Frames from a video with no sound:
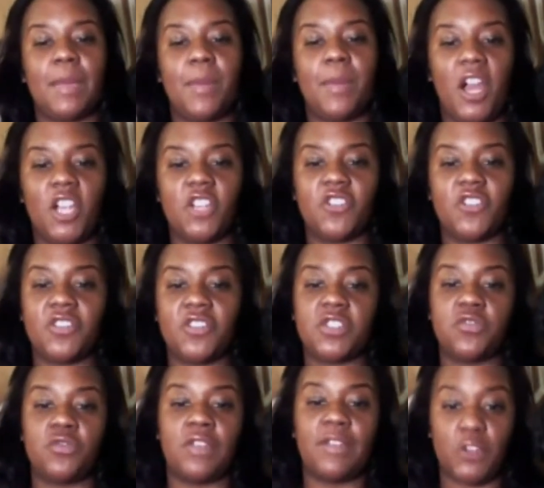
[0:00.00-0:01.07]
Son of Big
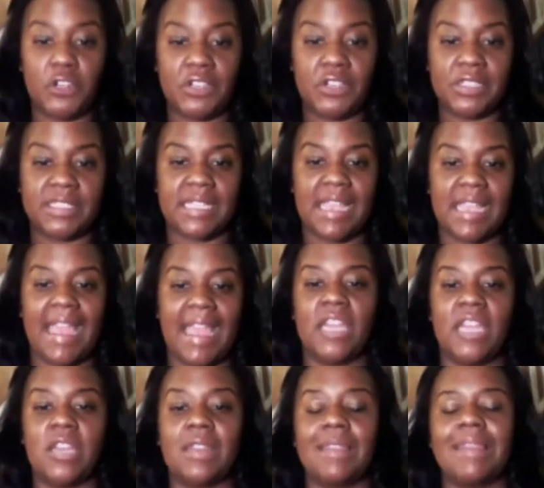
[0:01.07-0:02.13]
Pun, Chris
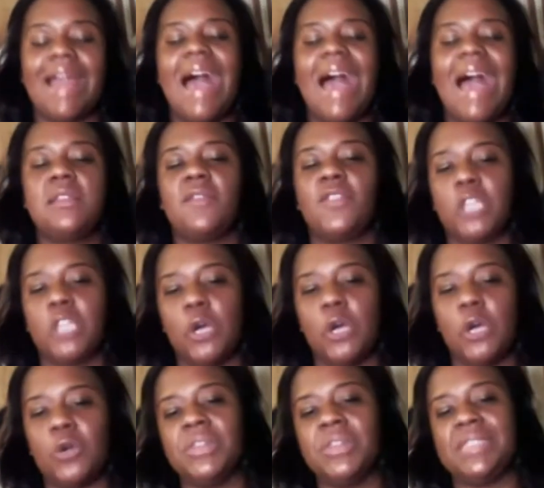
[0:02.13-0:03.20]
Rivers, and lots
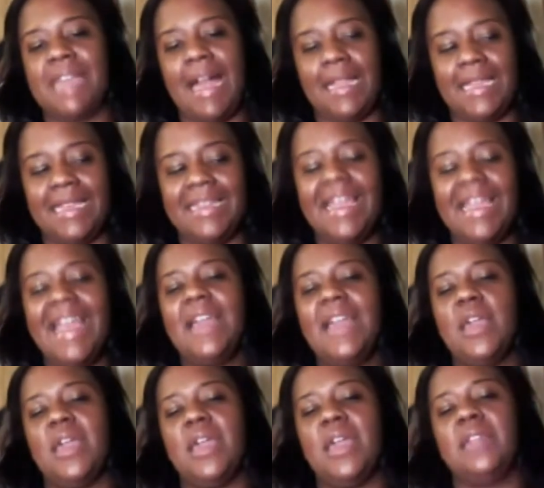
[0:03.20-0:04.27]
of local talent.
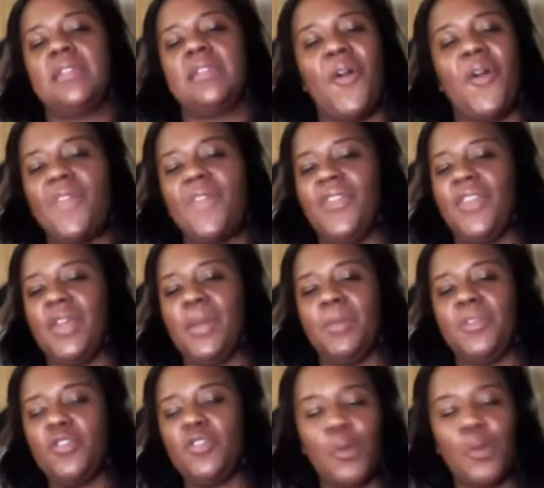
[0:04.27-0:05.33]
And so
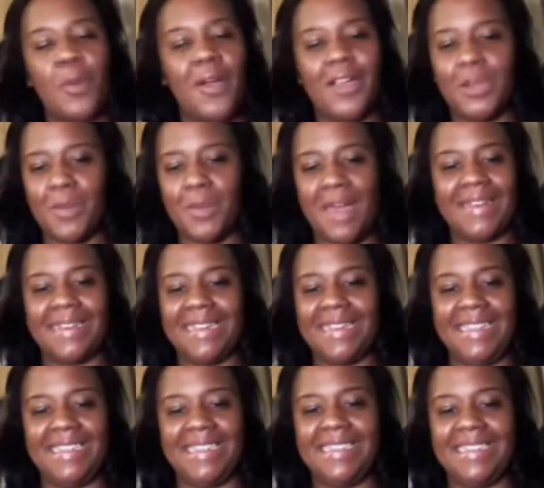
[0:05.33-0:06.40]
the beautiful part
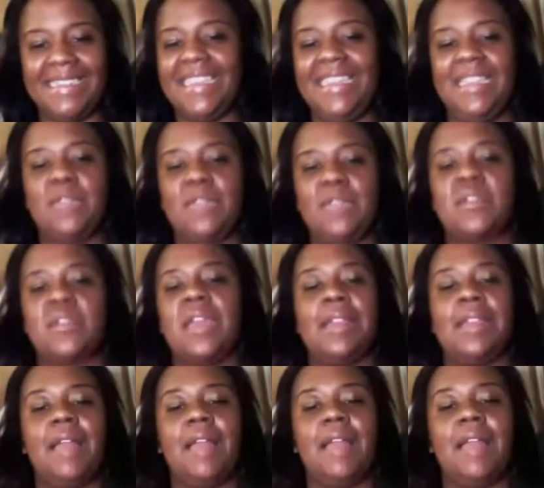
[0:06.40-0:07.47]
about it is
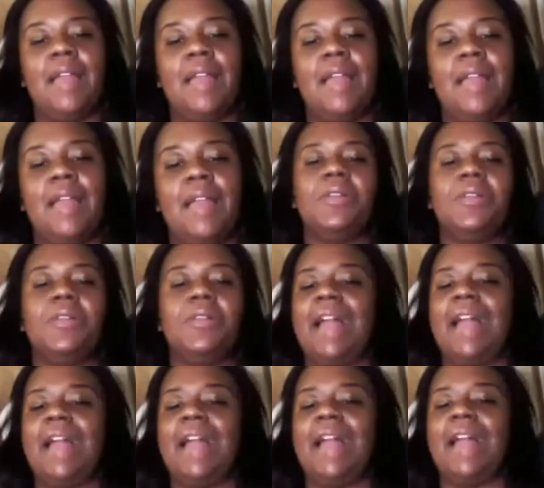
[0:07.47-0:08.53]
a
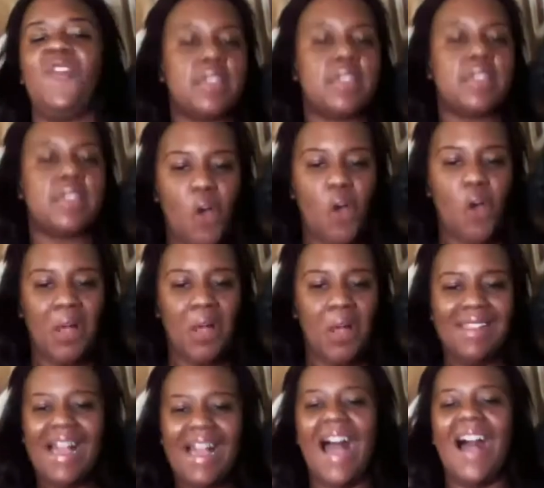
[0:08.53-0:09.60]
local talent
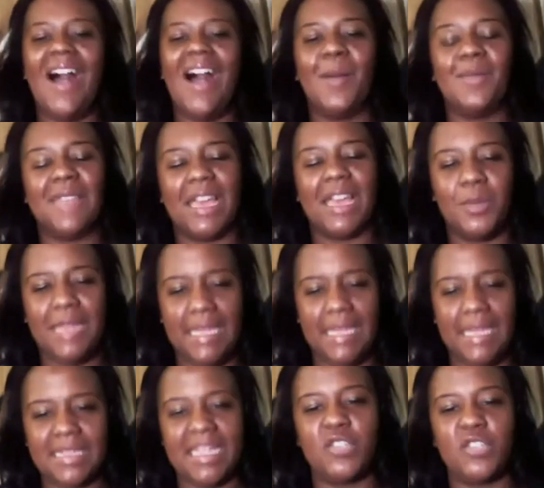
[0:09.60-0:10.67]
festival.
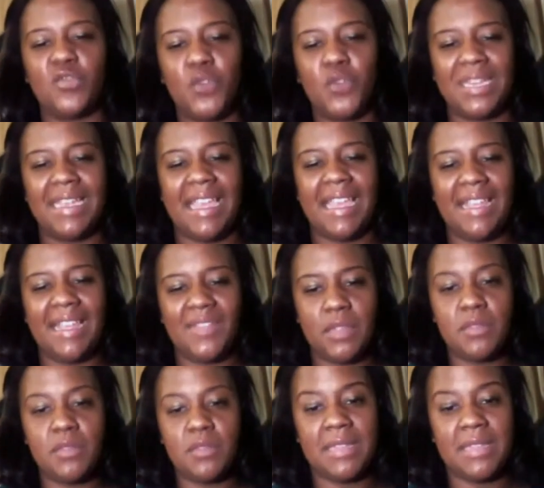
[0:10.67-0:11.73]
That'll be at Stage
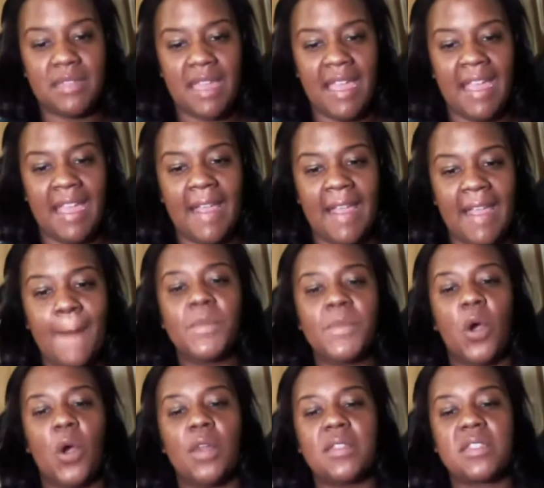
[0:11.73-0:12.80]
48 this Wednesday.
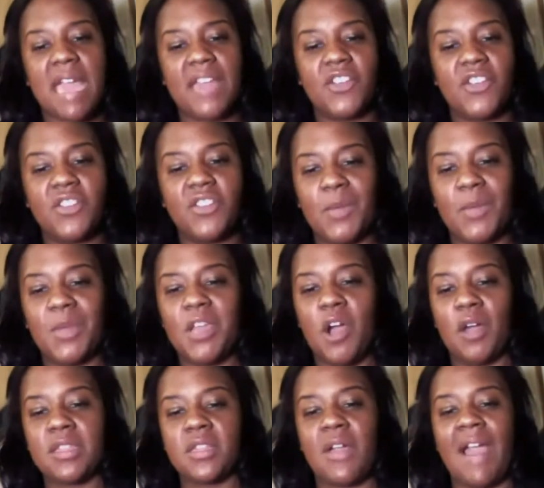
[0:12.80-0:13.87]
On Saturday,
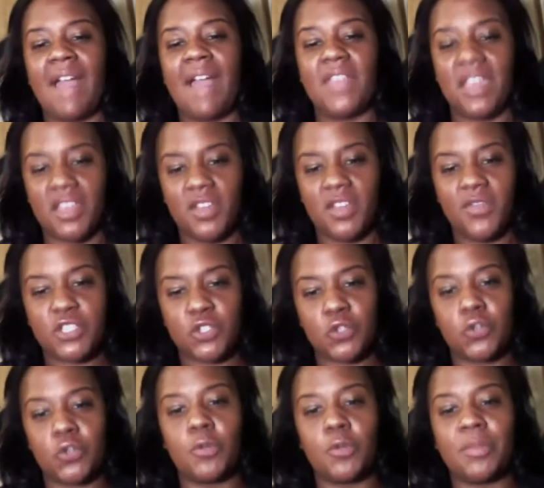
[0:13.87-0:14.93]
we also have the
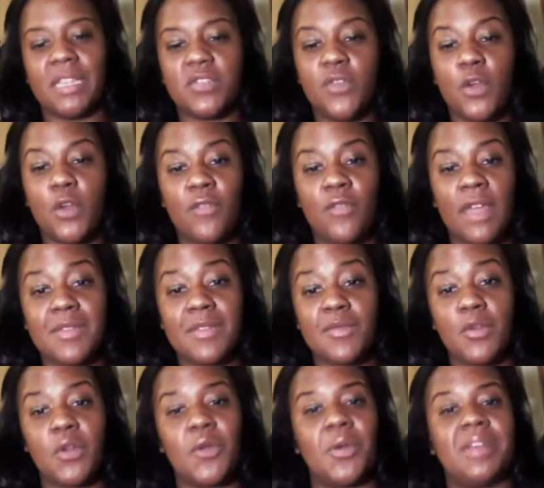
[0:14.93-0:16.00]
unofficial Google Plus Film
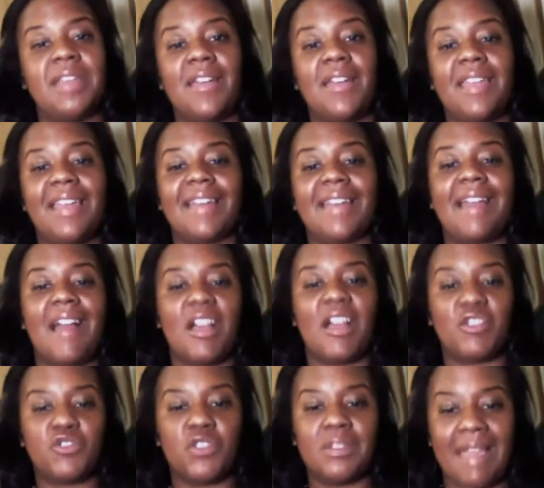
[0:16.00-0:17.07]
Festival going down at
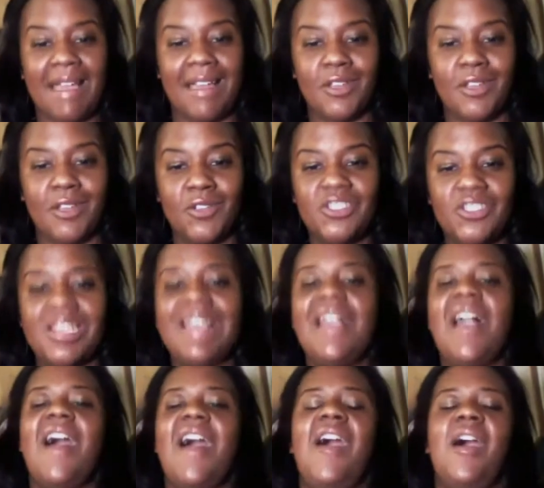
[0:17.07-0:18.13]
Katra Lounge.
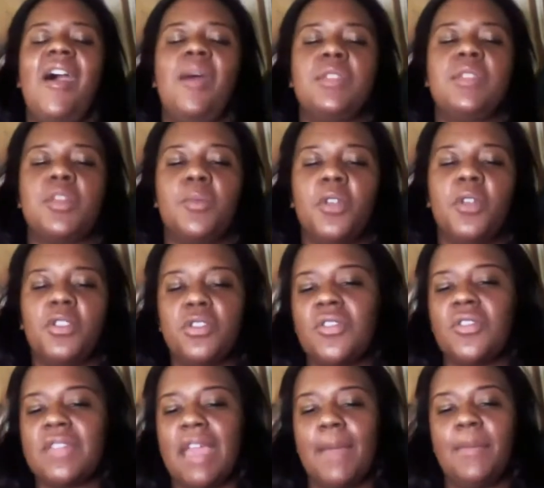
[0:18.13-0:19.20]
So both of those
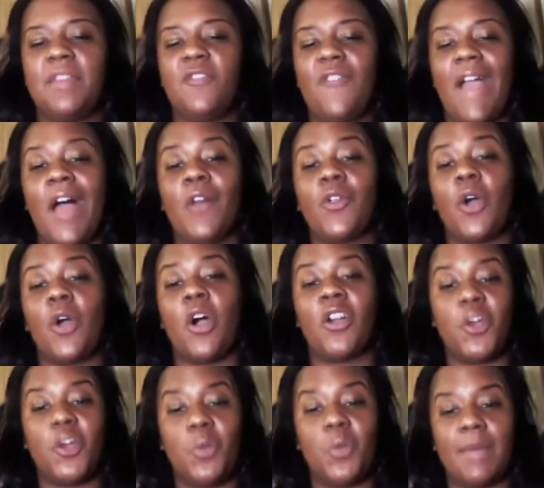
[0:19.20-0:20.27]
can be found on our
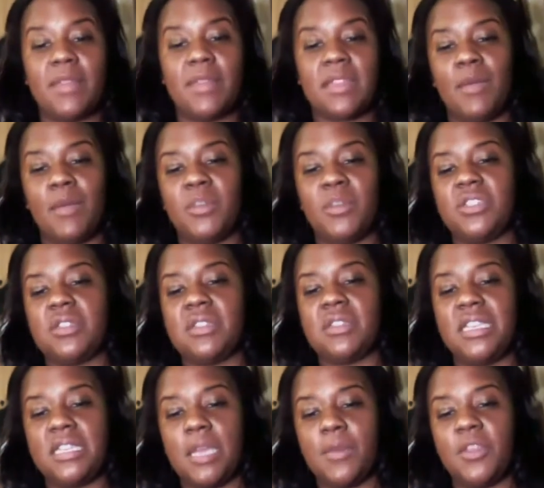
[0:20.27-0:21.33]
website, which is
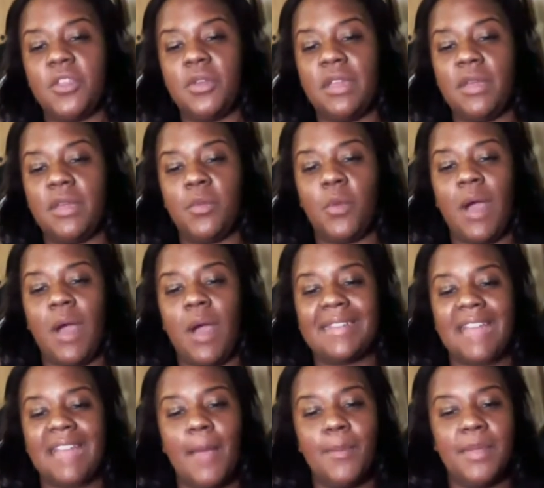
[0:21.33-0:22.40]

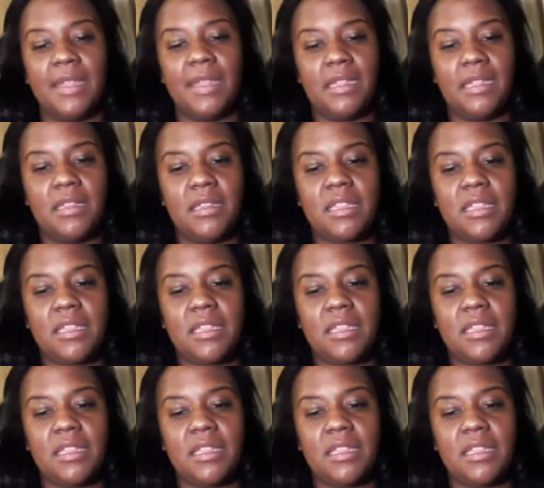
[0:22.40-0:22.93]
twny.biz.